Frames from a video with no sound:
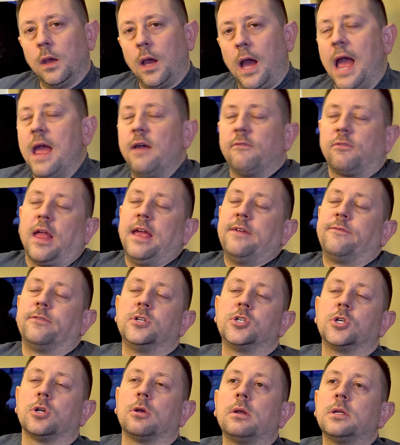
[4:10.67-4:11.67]
I have life
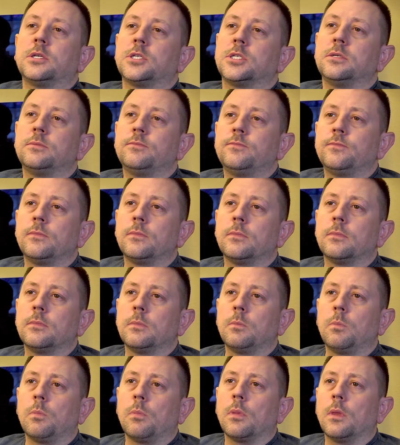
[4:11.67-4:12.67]
insurance.
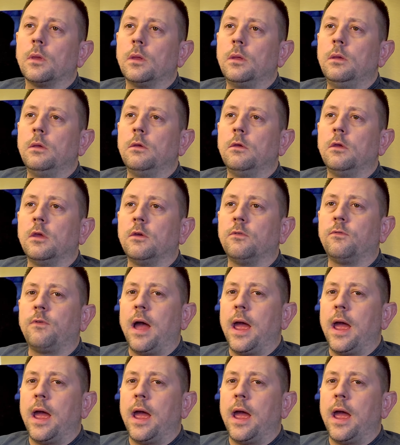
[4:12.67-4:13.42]
If